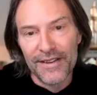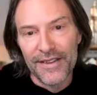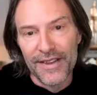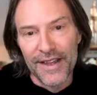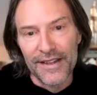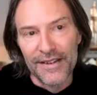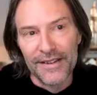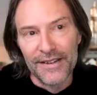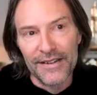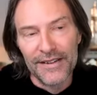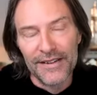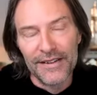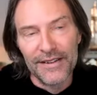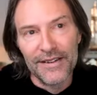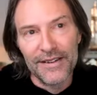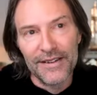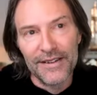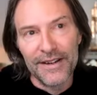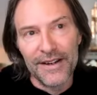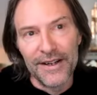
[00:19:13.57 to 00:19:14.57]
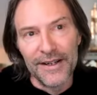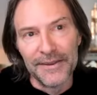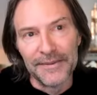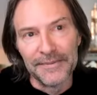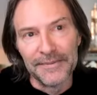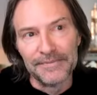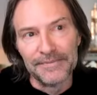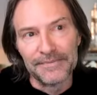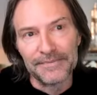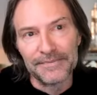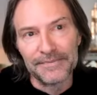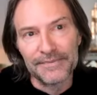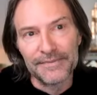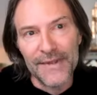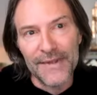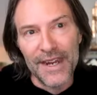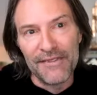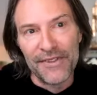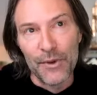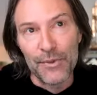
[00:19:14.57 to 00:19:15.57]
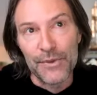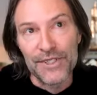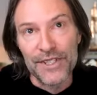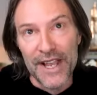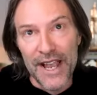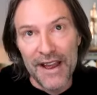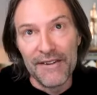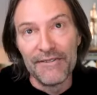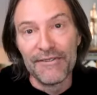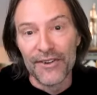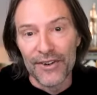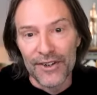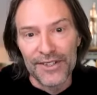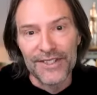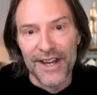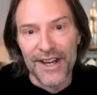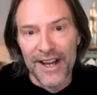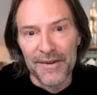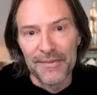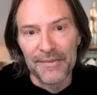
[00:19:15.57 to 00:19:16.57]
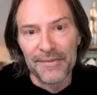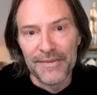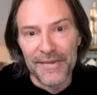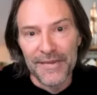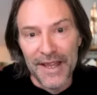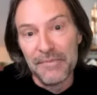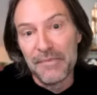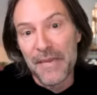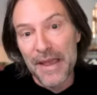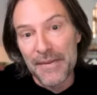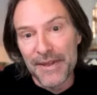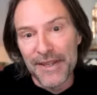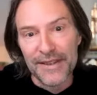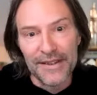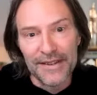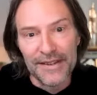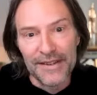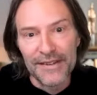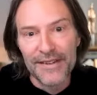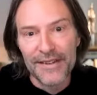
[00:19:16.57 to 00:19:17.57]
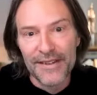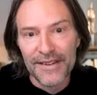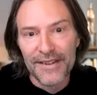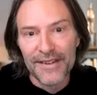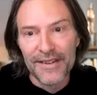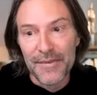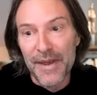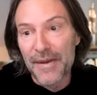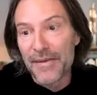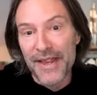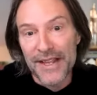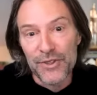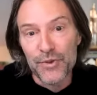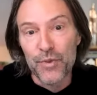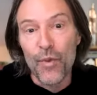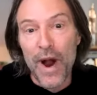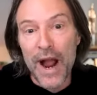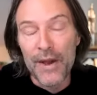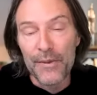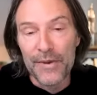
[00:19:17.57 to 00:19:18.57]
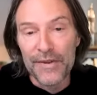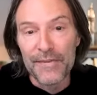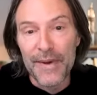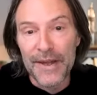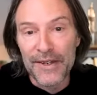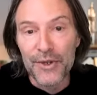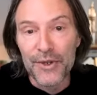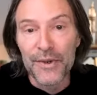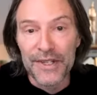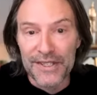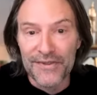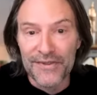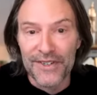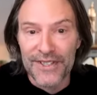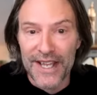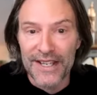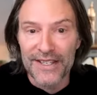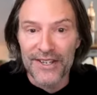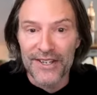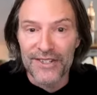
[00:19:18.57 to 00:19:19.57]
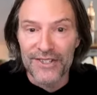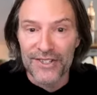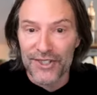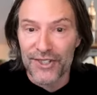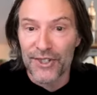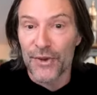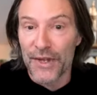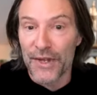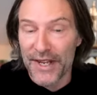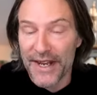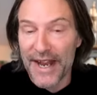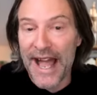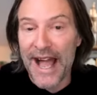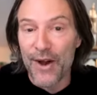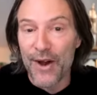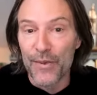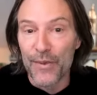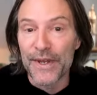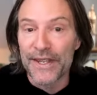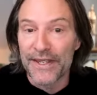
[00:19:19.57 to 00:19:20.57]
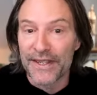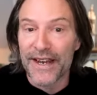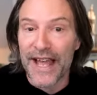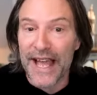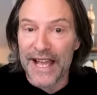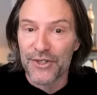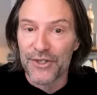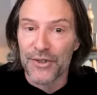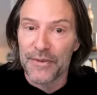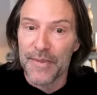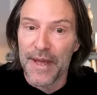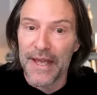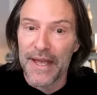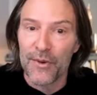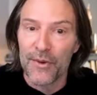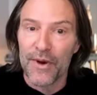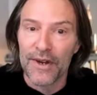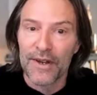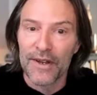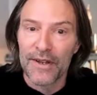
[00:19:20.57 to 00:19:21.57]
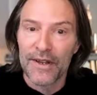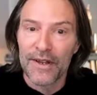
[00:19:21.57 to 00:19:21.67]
That if there was ever a time, and maybe that's why we've been doing this for 10 years, is so that now we can actually make one.